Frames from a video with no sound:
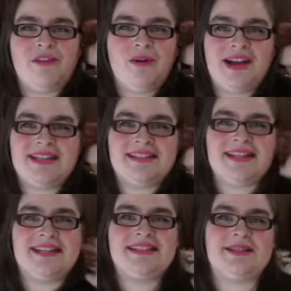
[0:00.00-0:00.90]
you want to
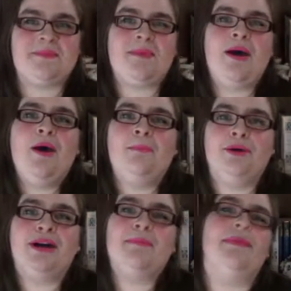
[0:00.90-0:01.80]
see some
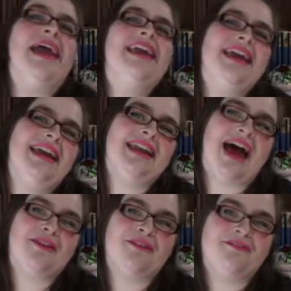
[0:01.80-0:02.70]
book baking and
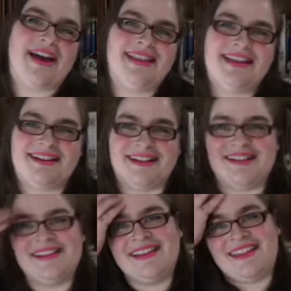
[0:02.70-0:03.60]
other fun
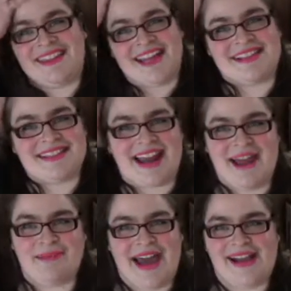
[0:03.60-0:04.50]
little things that
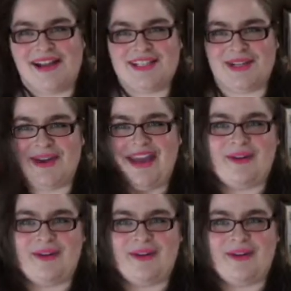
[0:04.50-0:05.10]
I plan on doing,